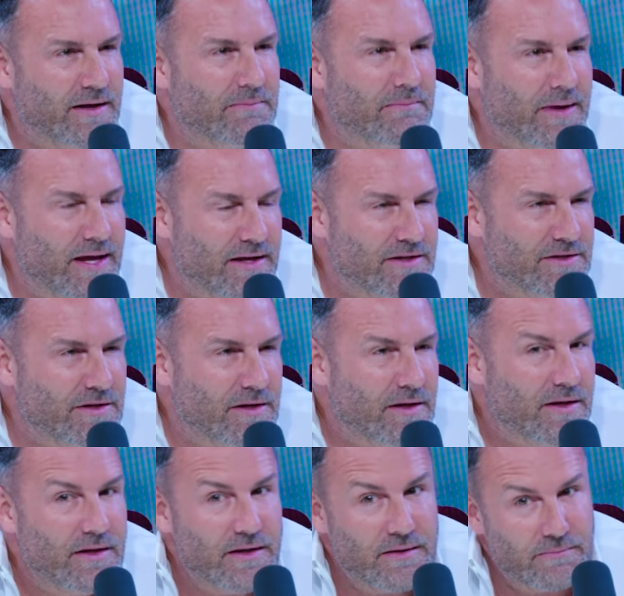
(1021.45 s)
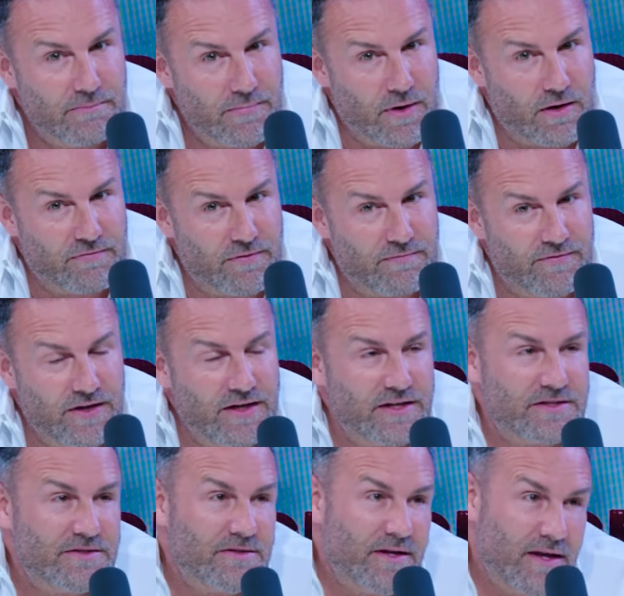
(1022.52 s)
and men are from
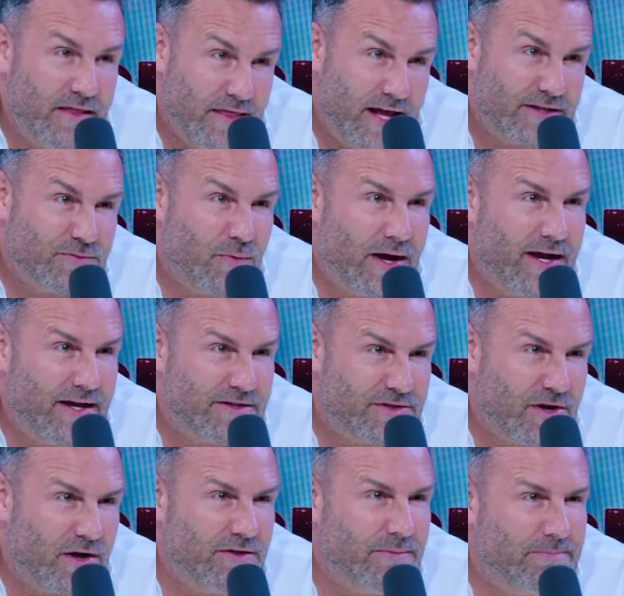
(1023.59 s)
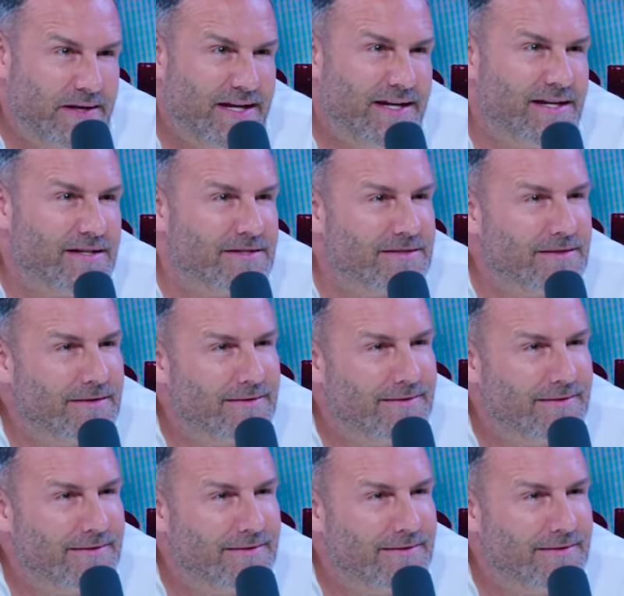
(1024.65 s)
Venus and that's why it's called a penis.